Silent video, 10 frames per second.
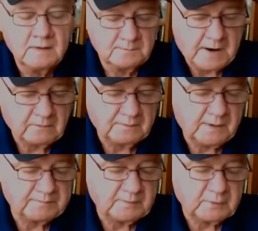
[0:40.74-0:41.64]
power
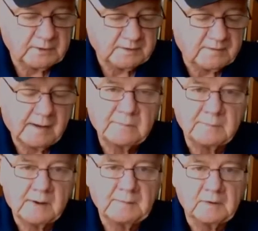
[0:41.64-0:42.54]
pup to put on top
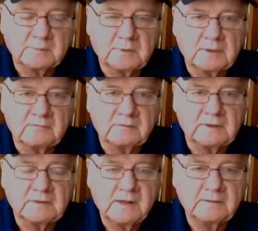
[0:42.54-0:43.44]
of my multiple entry
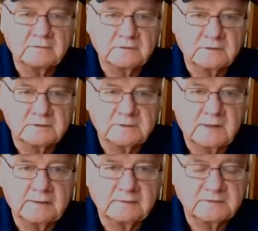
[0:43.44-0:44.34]
contenders list. And
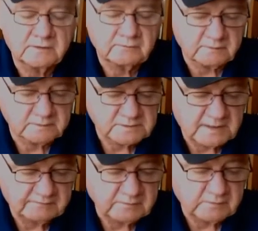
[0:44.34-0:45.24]
on this entry this
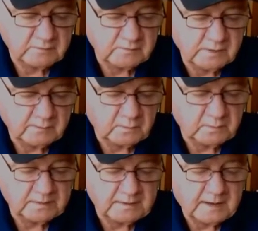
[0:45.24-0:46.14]
afternoon, number
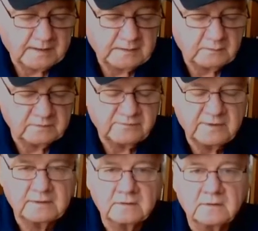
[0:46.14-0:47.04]
one, Kiowa
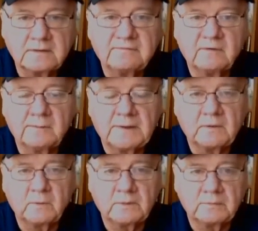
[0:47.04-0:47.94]
Van Cleve will make
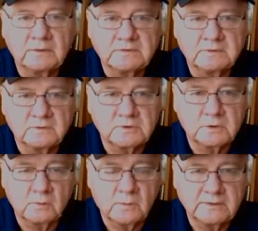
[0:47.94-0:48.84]
a win place and
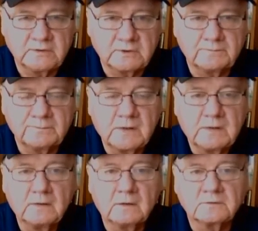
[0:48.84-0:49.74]
show wager.
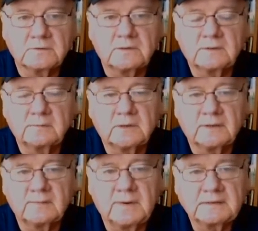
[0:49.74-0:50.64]
Also like to play
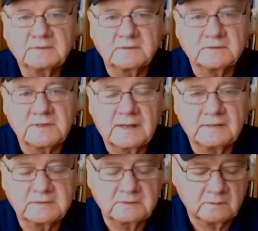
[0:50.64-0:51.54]
the boxed
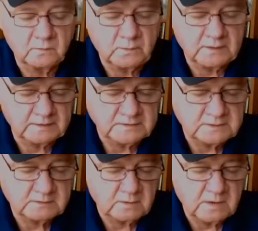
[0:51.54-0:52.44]
exotics here at Wheeling.
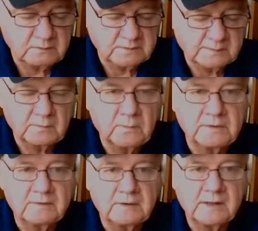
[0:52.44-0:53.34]
So along with number
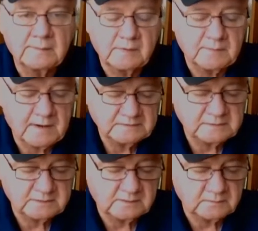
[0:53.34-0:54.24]
one today, I'll be
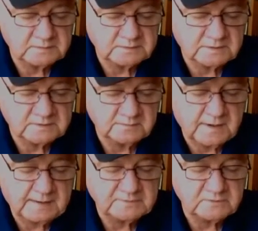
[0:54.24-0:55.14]
boxing number six,
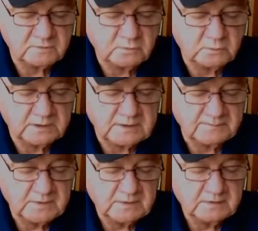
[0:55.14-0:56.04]
Bob's Dooley,
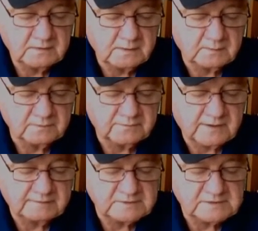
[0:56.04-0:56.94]
number
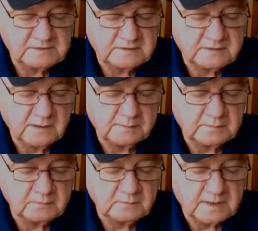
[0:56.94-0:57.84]
five,
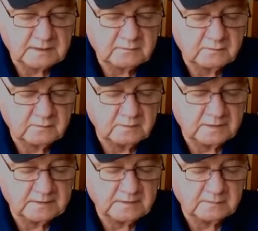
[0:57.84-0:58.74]
CTW Nocturnal,
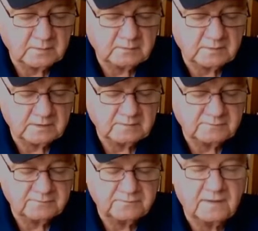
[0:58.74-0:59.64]
and number three,
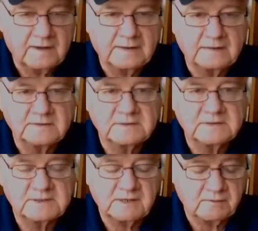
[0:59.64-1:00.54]
Flying
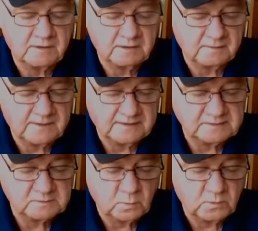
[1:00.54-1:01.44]
Cynthia.
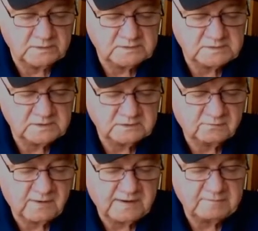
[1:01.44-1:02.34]
That's
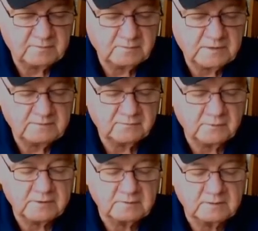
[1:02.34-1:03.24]
1653 for
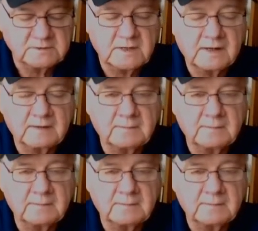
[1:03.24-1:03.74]
your exotic